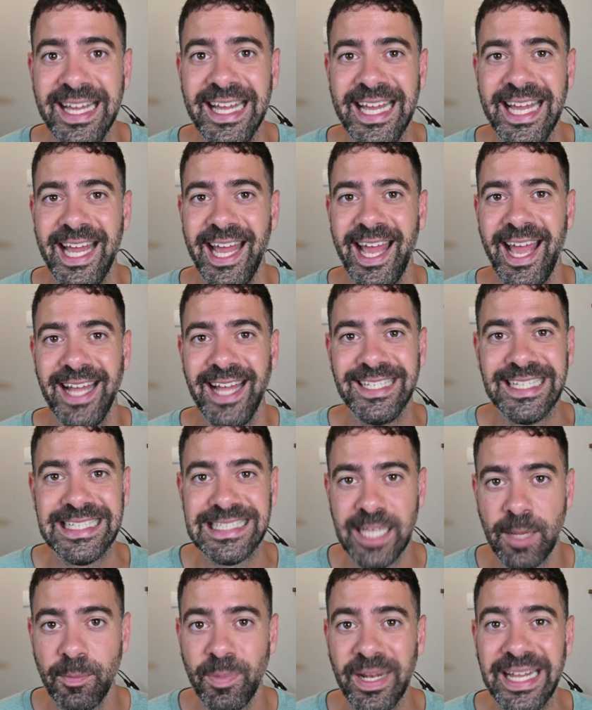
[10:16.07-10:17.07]
and the
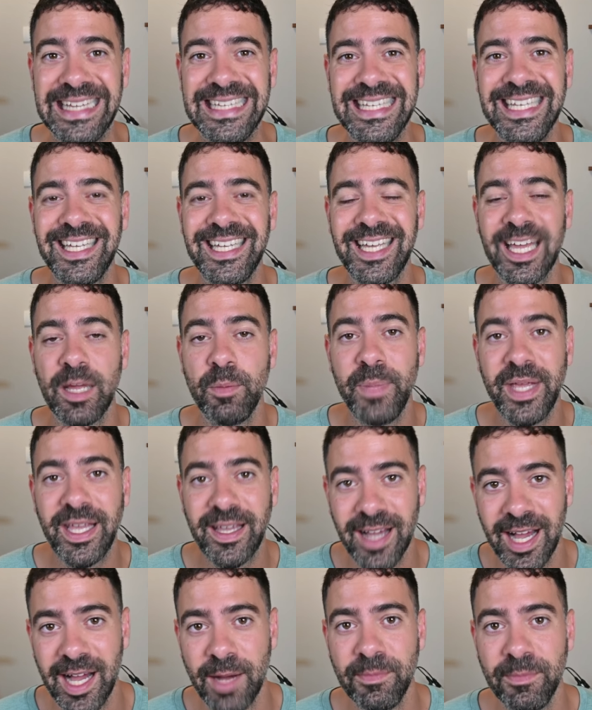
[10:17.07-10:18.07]
templating can
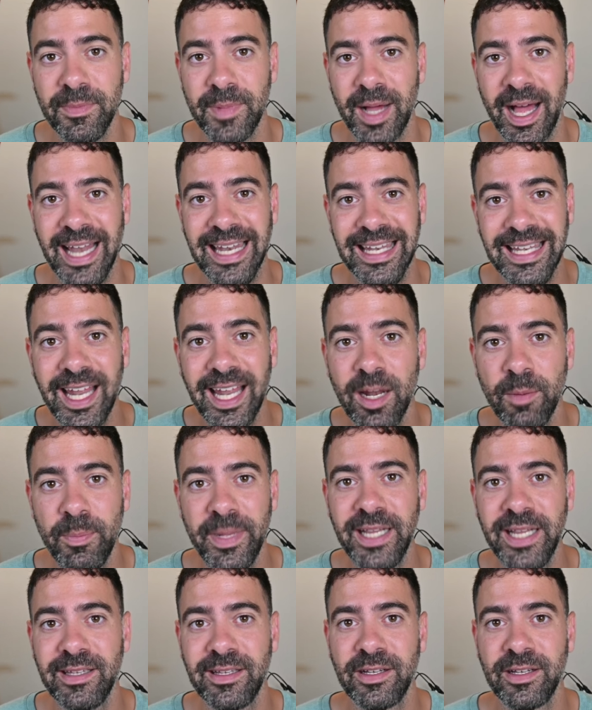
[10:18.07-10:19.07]
become a little
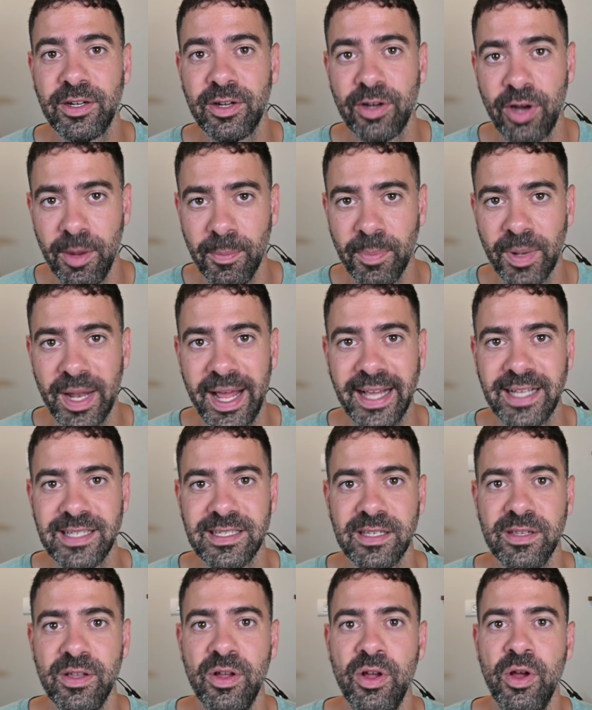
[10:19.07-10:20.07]
bit
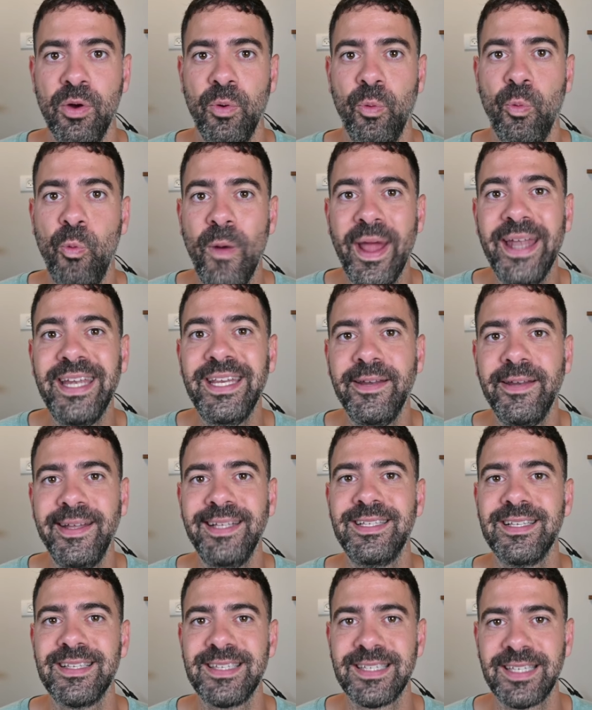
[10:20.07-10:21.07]
complex when you need
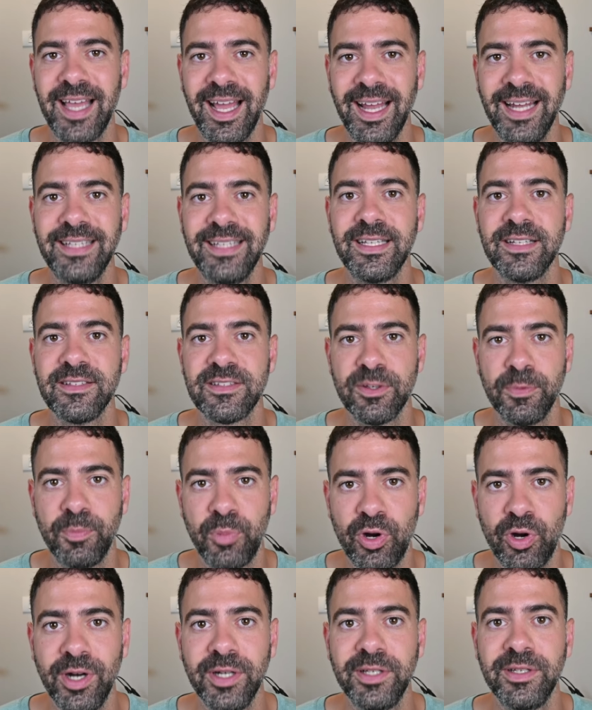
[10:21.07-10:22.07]
to scale it and
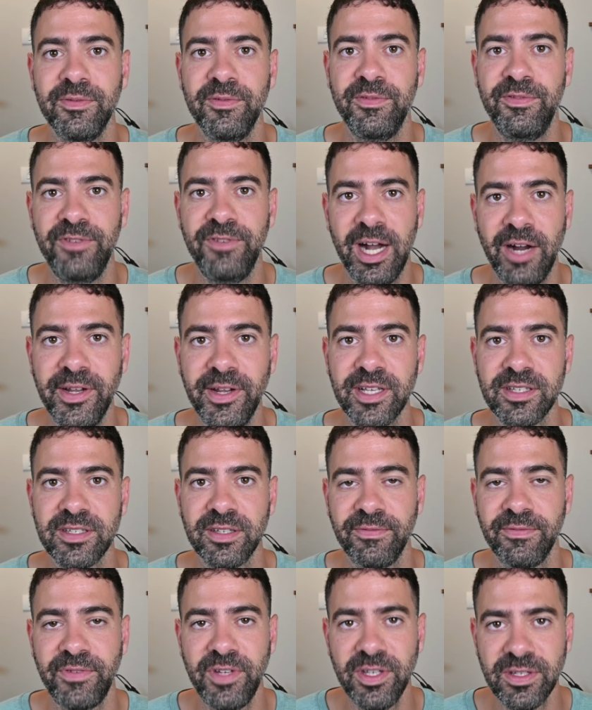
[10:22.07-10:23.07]
support various of
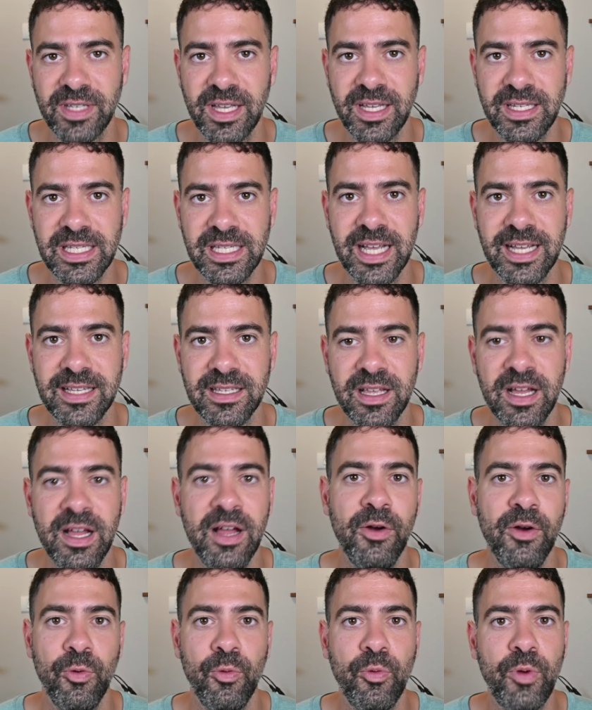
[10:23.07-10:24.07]
use cases
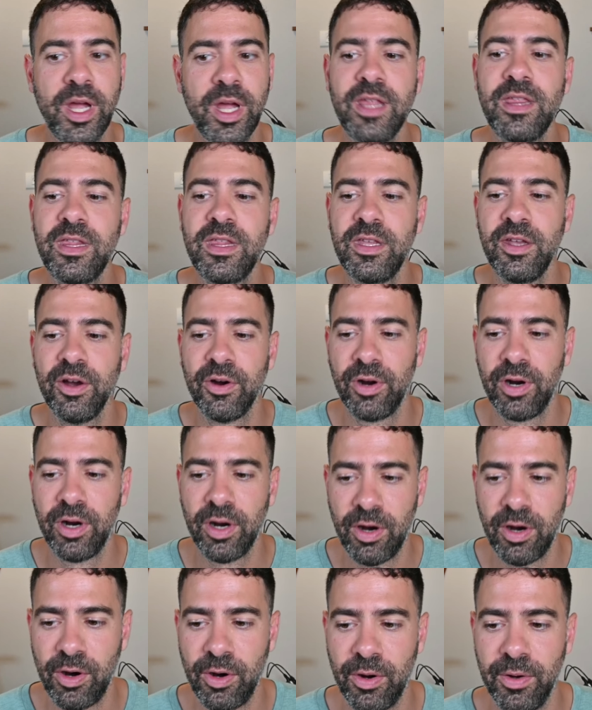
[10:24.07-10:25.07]
with your
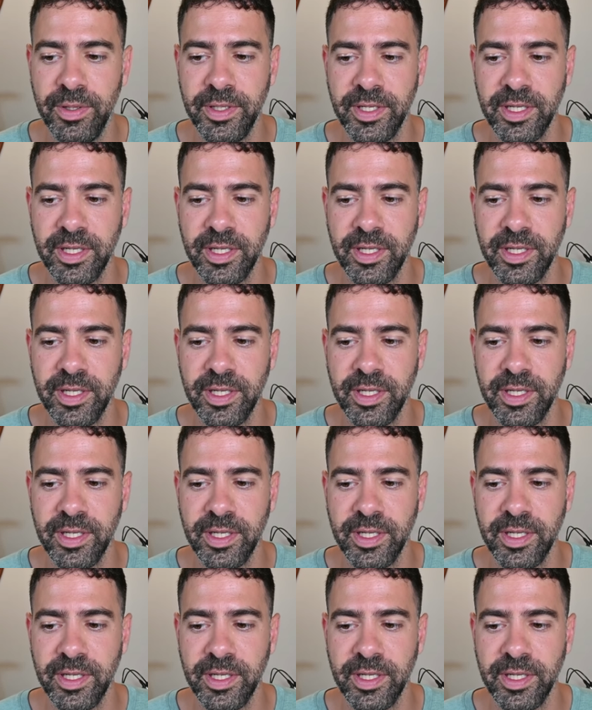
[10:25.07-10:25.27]
own